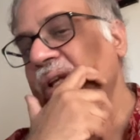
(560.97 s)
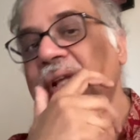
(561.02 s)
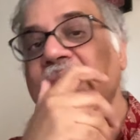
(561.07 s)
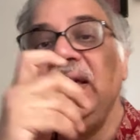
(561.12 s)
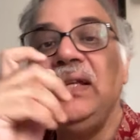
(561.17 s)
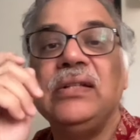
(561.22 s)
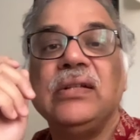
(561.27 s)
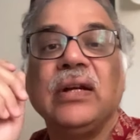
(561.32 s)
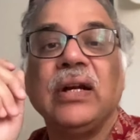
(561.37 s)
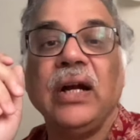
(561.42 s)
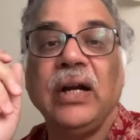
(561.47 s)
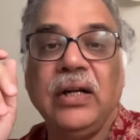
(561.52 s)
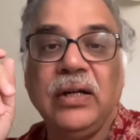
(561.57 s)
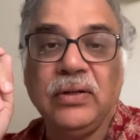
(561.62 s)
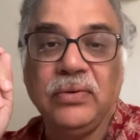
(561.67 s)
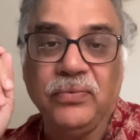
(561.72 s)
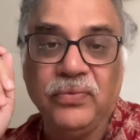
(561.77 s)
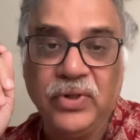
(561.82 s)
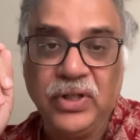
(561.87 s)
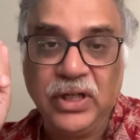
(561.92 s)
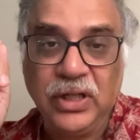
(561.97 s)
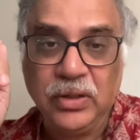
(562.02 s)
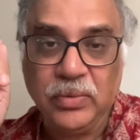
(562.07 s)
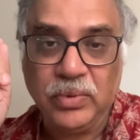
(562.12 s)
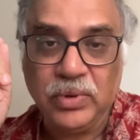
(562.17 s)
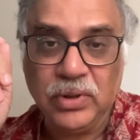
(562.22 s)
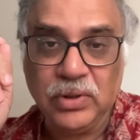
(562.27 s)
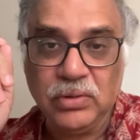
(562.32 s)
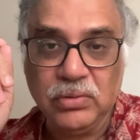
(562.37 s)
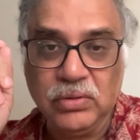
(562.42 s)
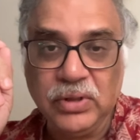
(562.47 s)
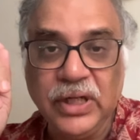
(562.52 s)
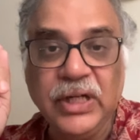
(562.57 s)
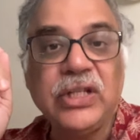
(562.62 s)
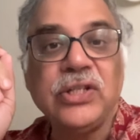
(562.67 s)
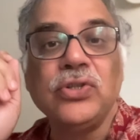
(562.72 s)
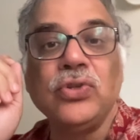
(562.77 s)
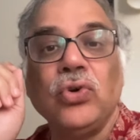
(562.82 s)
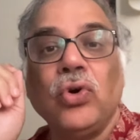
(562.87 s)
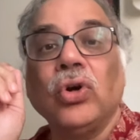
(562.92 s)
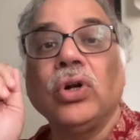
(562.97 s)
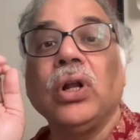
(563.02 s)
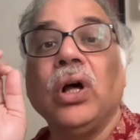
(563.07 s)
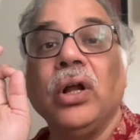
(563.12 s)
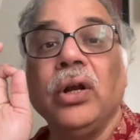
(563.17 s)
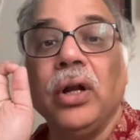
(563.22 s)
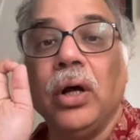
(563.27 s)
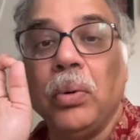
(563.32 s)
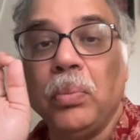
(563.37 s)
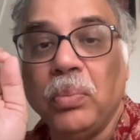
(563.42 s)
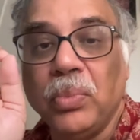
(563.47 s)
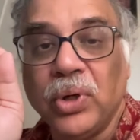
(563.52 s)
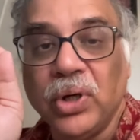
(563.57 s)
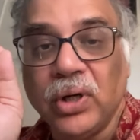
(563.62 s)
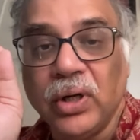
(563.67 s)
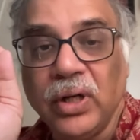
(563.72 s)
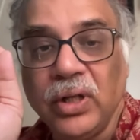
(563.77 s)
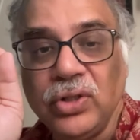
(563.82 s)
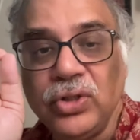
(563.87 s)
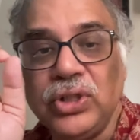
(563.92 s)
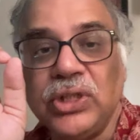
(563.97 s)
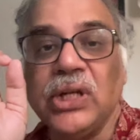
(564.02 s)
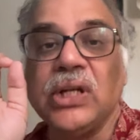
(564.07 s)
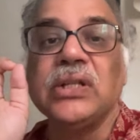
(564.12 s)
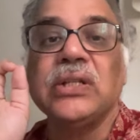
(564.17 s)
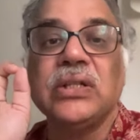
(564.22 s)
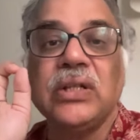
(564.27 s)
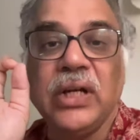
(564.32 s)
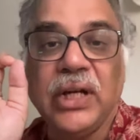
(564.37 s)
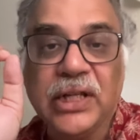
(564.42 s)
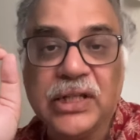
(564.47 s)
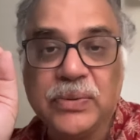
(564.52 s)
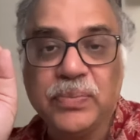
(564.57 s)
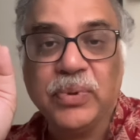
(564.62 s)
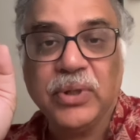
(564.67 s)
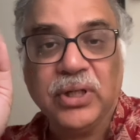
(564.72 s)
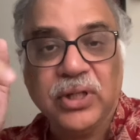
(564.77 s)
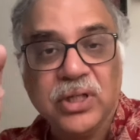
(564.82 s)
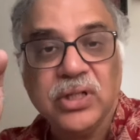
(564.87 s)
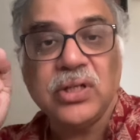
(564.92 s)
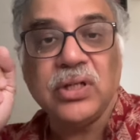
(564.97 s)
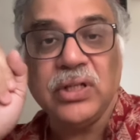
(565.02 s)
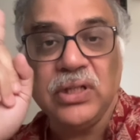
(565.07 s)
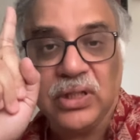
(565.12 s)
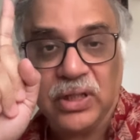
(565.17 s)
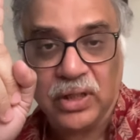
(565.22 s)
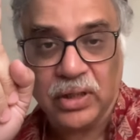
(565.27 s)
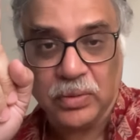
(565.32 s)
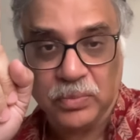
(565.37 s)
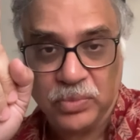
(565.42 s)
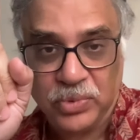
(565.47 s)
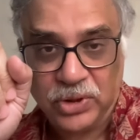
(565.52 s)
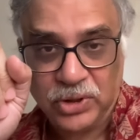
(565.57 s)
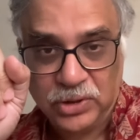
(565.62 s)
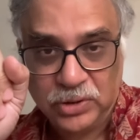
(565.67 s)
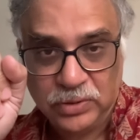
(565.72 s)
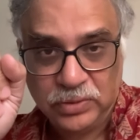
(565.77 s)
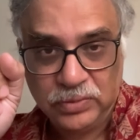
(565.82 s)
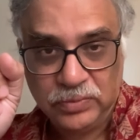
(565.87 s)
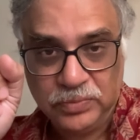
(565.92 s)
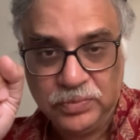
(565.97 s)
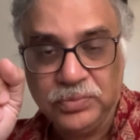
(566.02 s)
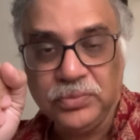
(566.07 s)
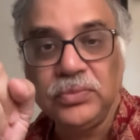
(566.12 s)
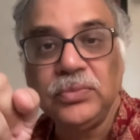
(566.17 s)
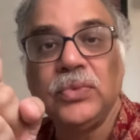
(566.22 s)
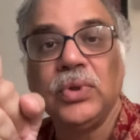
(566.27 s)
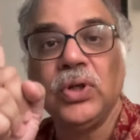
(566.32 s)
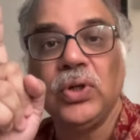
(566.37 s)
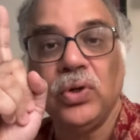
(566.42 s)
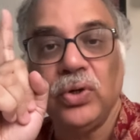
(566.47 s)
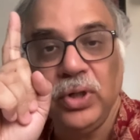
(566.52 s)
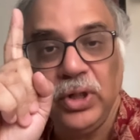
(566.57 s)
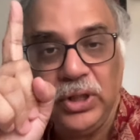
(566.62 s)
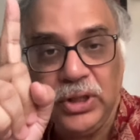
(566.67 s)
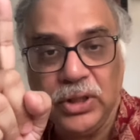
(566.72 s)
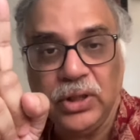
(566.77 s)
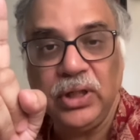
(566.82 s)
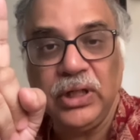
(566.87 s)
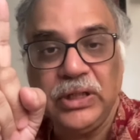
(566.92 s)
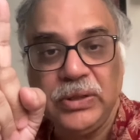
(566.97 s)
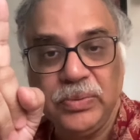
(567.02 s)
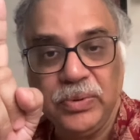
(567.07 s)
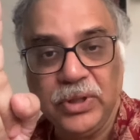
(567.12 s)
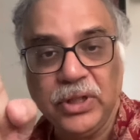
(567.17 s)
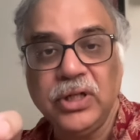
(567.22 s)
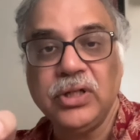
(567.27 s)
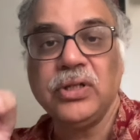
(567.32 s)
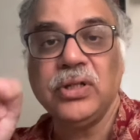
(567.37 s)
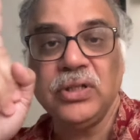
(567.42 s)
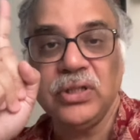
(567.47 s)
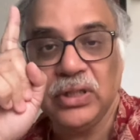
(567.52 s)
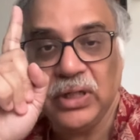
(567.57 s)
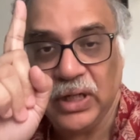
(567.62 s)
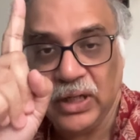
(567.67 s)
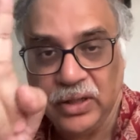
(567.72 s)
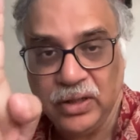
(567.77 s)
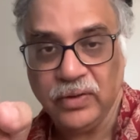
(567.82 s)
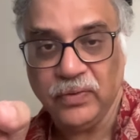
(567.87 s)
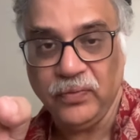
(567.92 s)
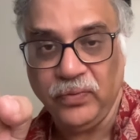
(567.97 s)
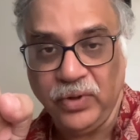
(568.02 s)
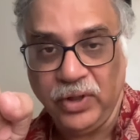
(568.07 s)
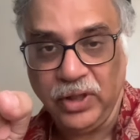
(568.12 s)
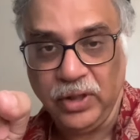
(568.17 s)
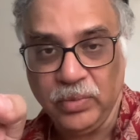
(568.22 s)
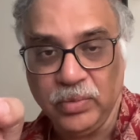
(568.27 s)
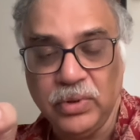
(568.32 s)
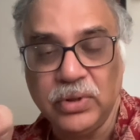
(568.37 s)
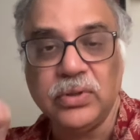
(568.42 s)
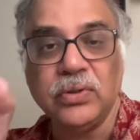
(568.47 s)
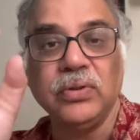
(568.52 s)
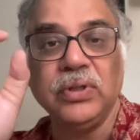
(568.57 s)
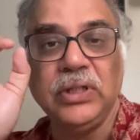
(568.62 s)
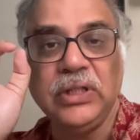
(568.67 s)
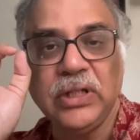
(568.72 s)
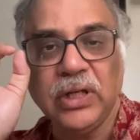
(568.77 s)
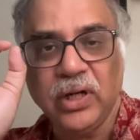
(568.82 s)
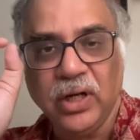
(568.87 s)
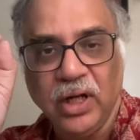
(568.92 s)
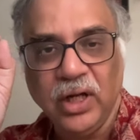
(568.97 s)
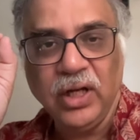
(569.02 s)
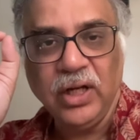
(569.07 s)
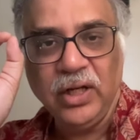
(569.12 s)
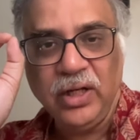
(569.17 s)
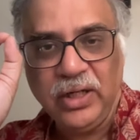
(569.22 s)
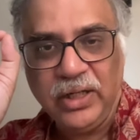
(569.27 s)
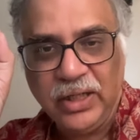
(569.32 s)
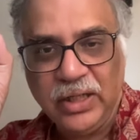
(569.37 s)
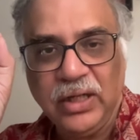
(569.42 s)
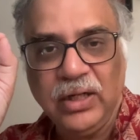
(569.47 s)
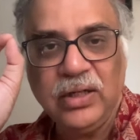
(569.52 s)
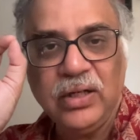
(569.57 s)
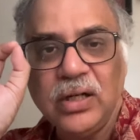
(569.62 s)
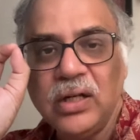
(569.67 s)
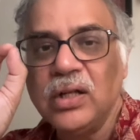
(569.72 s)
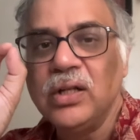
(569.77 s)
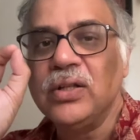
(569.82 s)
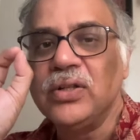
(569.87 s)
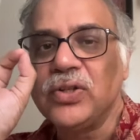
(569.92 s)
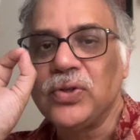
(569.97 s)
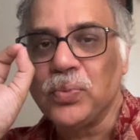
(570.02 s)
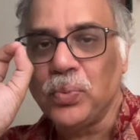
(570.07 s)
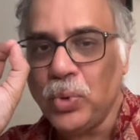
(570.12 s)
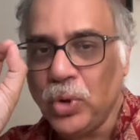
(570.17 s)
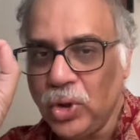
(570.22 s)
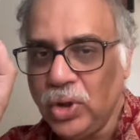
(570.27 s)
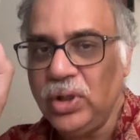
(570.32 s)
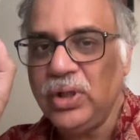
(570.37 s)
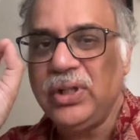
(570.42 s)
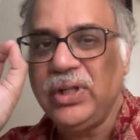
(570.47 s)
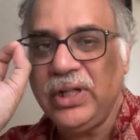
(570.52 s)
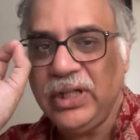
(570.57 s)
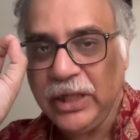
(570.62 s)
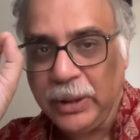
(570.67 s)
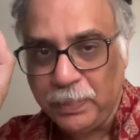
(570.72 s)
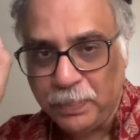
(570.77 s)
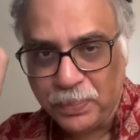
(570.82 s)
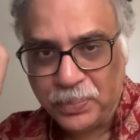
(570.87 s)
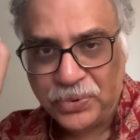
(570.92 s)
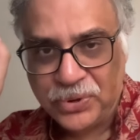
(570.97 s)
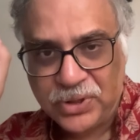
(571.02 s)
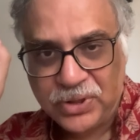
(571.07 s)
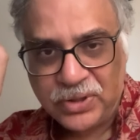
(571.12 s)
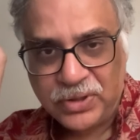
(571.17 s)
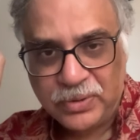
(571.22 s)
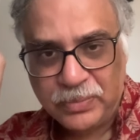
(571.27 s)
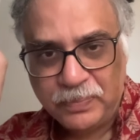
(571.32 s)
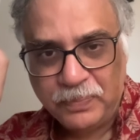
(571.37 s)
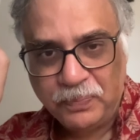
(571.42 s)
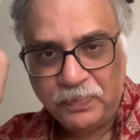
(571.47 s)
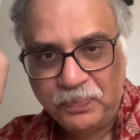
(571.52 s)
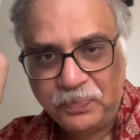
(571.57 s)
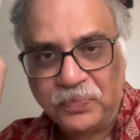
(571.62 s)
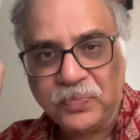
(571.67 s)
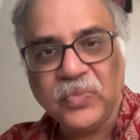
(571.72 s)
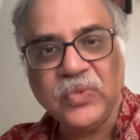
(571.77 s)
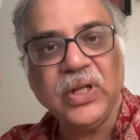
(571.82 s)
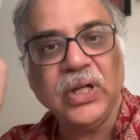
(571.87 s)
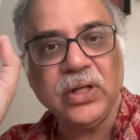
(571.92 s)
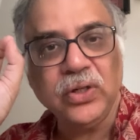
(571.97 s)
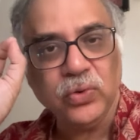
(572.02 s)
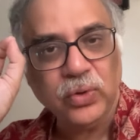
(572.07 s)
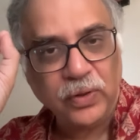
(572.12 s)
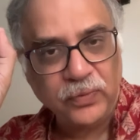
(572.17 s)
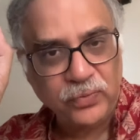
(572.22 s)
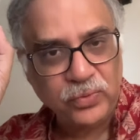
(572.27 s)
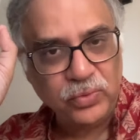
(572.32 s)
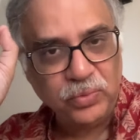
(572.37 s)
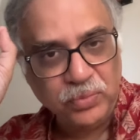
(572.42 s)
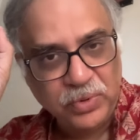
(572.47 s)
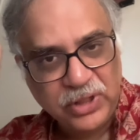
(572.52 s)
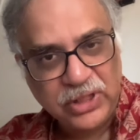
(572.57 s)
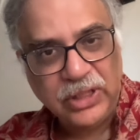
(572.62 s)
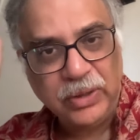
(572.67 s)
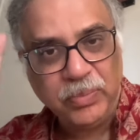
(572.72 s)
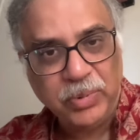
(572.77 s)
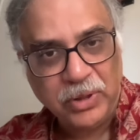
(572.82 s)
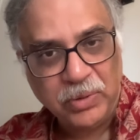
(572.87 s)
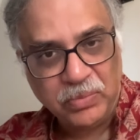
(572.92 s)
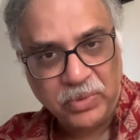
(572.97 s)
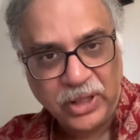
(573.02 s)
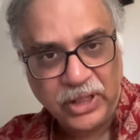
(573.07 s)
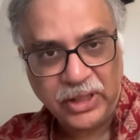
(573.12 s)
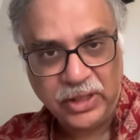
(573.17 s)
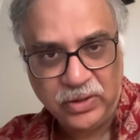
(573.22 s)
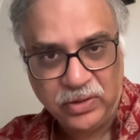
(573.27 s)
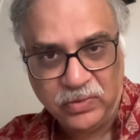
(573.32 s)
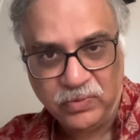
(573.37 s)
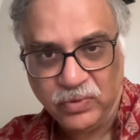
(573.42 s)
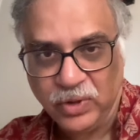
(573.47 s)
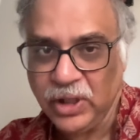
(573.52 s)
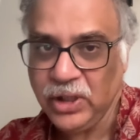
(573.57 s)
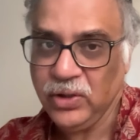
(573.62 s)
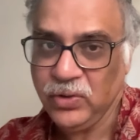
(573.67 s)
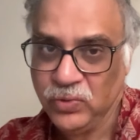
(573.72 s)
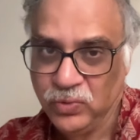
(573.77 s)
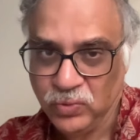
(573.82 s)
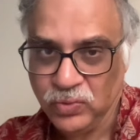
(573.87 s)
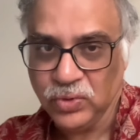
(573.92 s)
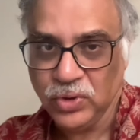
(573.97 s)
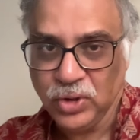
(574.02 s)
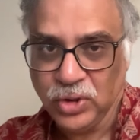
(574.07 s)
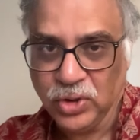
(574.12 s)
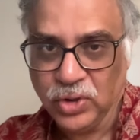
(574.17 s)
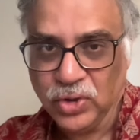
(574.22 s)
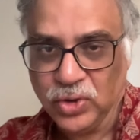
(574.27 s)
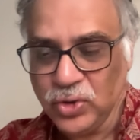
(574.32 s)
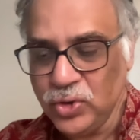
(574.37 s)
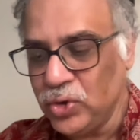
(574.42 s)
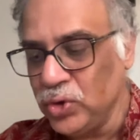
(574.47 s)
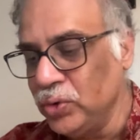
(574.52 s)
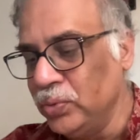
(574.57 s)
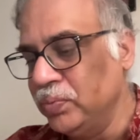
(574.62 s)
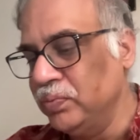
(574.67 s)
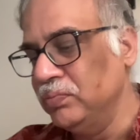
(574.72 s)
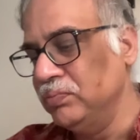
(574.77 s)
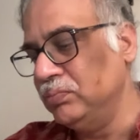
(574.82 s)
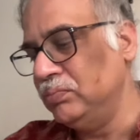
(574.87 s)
is a random variable. It is not a number. Just an expectation is a number. Conditional expectation is a random variable. So these are little small tips that you have to keep in mind while you do